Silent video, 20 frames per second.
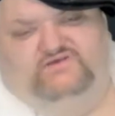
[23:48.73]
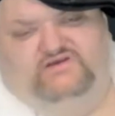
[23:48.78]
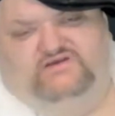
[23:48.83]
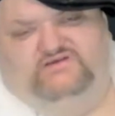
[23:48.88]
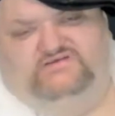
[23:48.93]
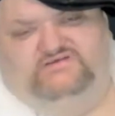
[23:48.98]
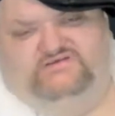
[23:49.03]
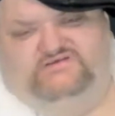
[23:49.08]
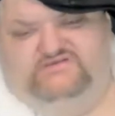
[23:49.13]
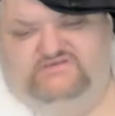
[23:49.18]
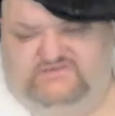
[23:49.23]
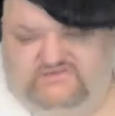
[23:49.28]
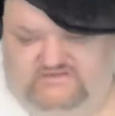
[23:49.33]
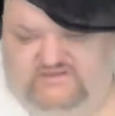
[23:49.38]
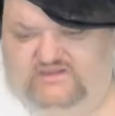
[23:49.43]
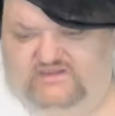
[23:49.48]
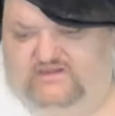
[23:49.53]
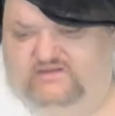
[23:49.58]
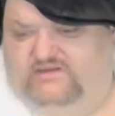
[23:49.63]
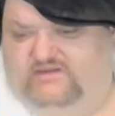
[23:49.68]
Jennings'
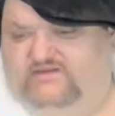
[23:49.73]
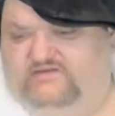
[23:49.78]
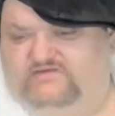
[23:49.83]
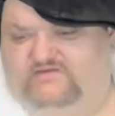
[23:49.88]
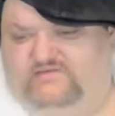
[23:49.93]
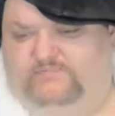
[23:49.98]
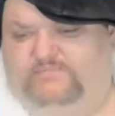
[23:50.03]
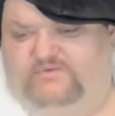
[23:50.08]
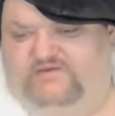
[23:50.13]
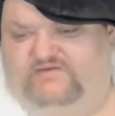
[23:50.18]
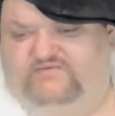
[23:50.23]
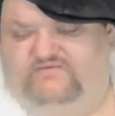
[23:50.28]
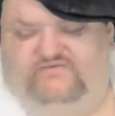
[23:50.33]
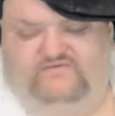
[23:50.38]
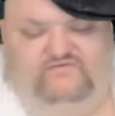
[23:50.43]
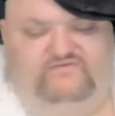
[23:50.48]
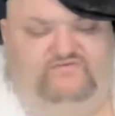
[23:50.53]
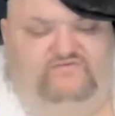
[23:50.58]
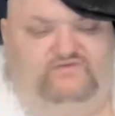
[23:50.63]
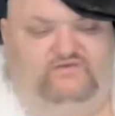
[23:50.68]
dick. He's a
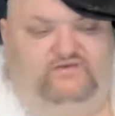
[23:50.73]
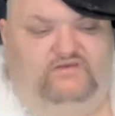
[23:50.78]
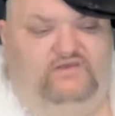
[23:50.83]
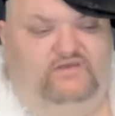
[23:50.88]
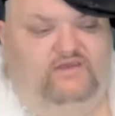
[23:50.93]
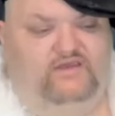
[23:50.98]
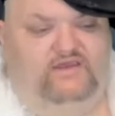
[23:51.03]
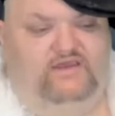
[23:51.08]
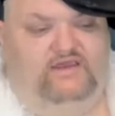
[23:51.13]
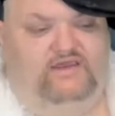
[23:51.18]
piece of shit.